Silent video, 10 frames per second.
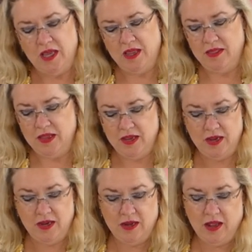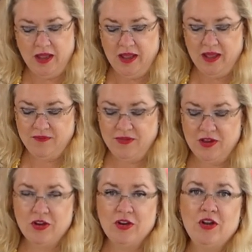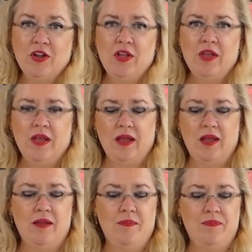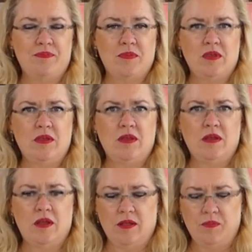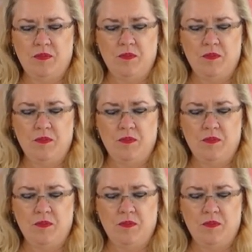And then I have here um, a,